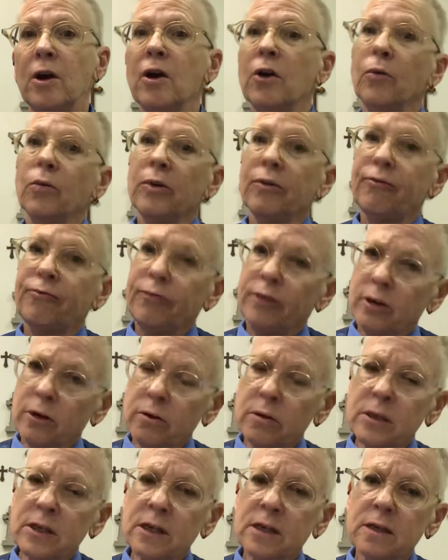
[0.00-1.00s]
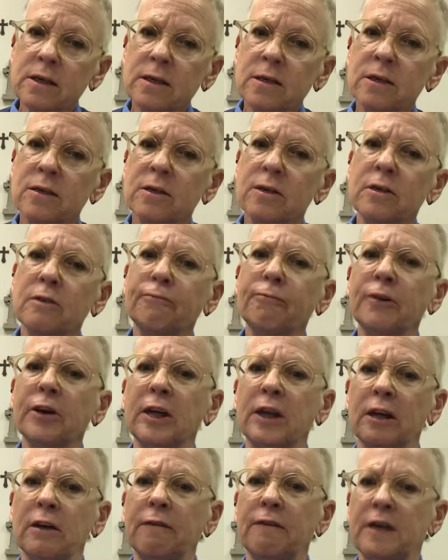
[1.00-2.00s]
refuses to
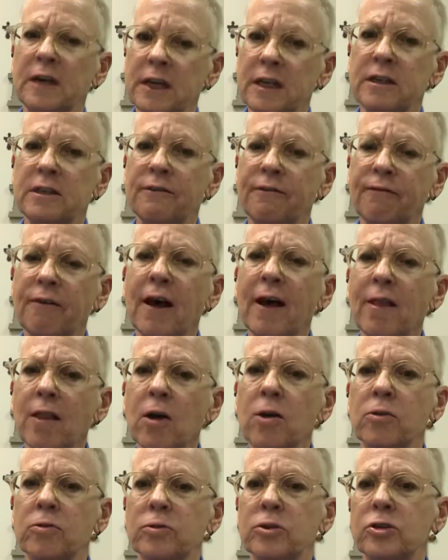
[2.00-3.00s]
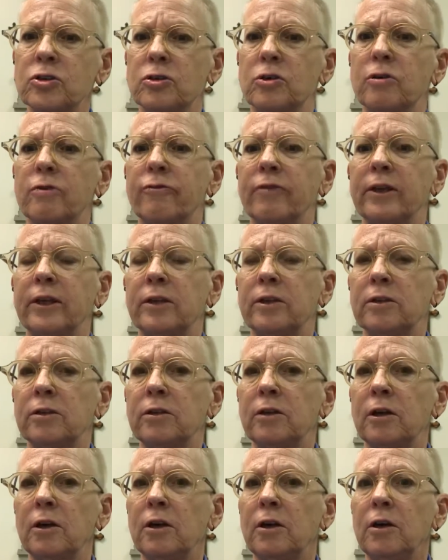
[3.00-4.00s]
forgive his fellow servant
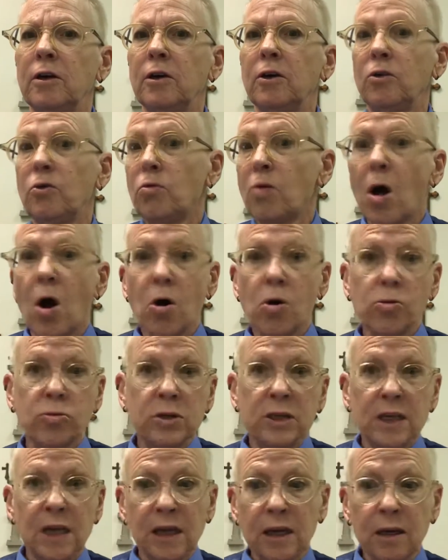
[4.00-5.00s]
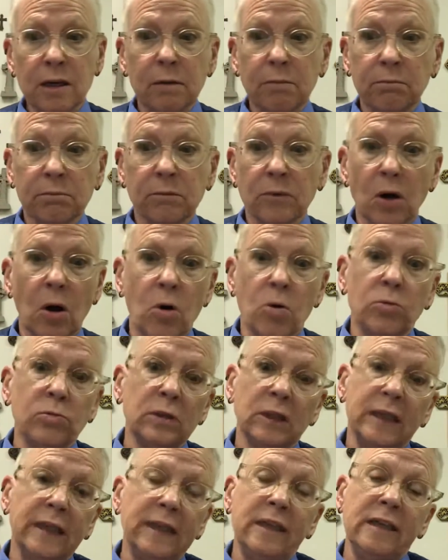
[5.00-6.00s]
who owes him
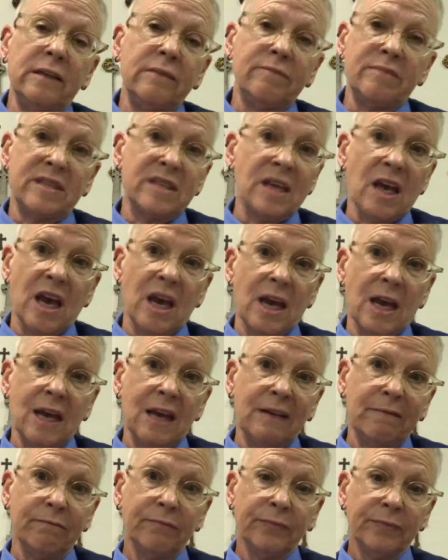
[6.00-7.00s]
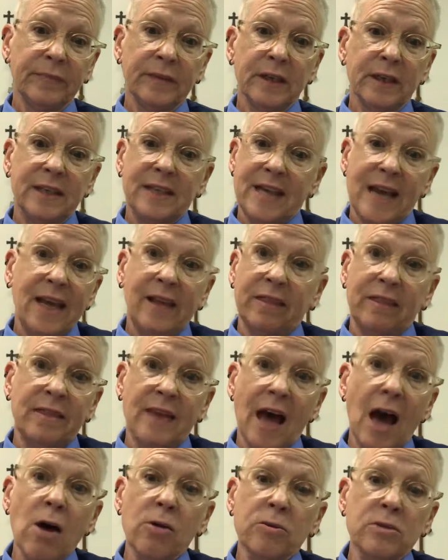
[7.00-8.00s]
only, say,
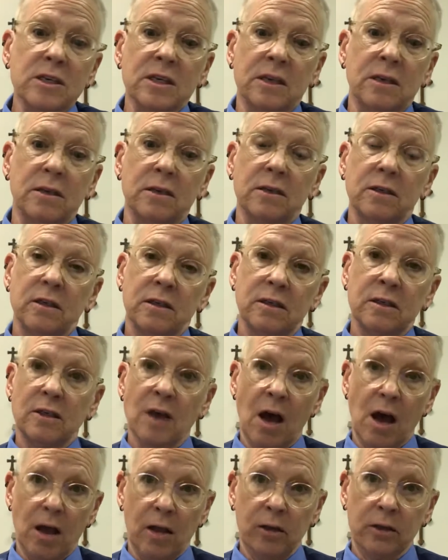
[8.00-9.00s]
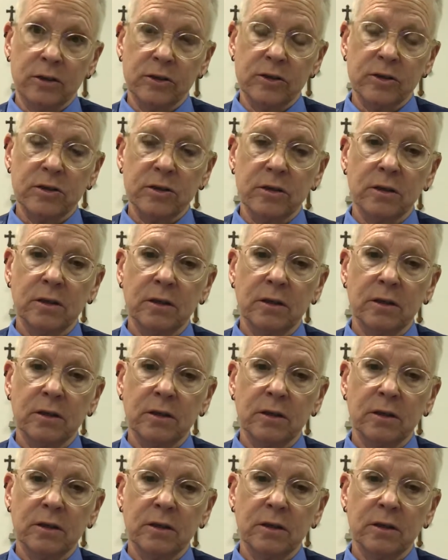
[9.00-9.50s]
$10,000.